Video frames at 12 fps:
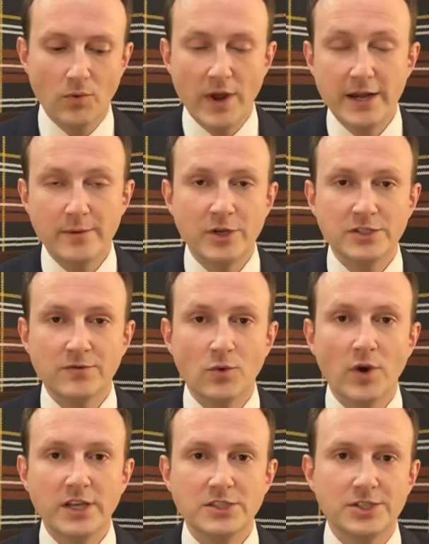write a bunch of
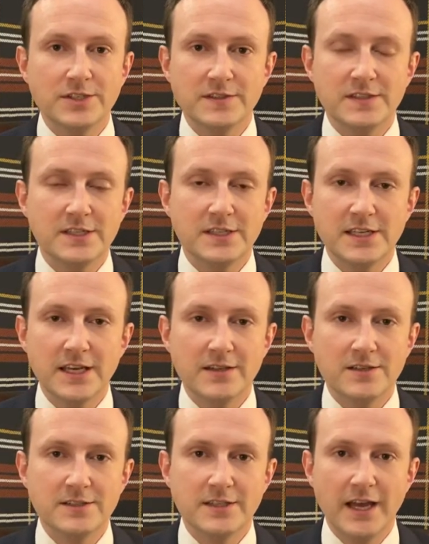questions to the
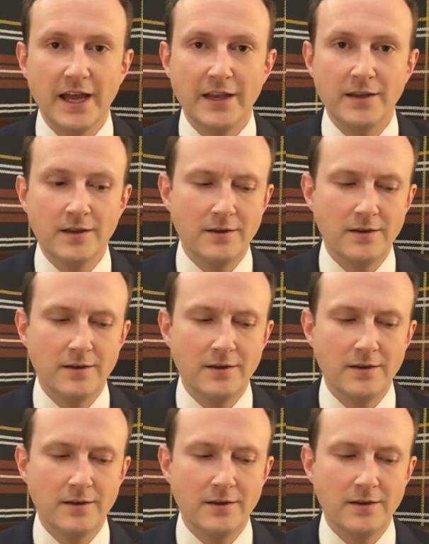other side.